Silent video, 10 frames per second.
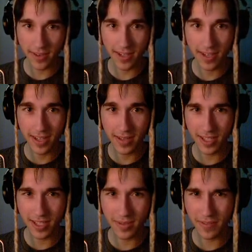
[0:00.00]
I'm
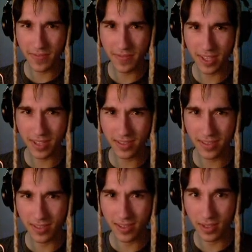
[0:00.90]
talking about feet.
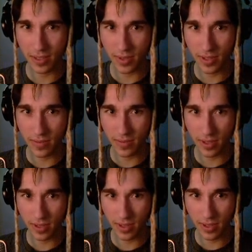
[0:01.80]
Alright, where are your feet?
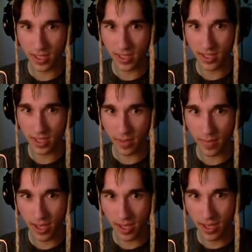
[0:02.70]
Let's see them.
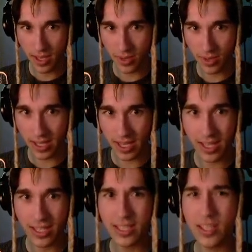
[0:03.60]
Where are they?
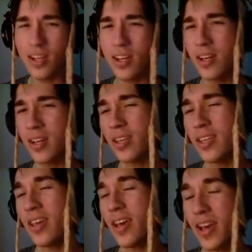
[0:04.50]
Oh,
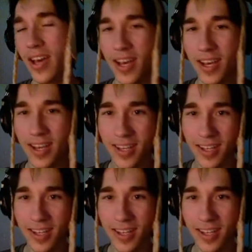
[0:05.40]
yeah!